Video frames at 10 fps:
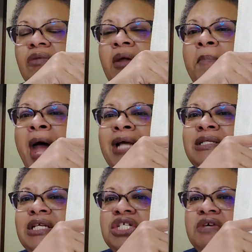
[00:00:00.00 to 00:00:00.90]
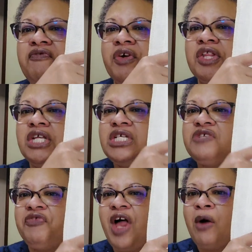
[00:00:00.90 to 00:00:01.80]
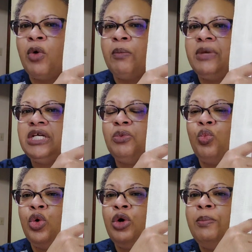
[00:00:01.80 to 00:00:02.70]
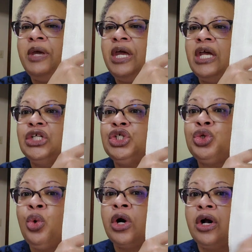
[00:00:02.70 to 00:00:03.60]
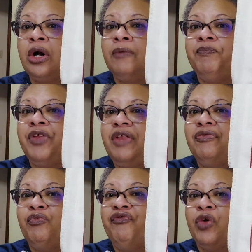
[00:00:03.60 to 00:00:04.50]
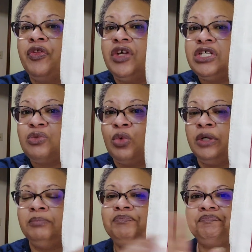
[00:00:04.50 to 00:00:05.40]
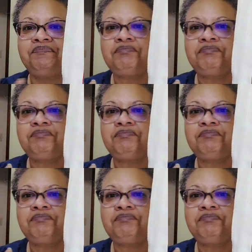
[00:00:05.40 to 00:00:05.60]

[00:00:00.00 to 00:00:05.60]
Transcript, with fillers: The backstitching for this flower be, will be shorter than for this one.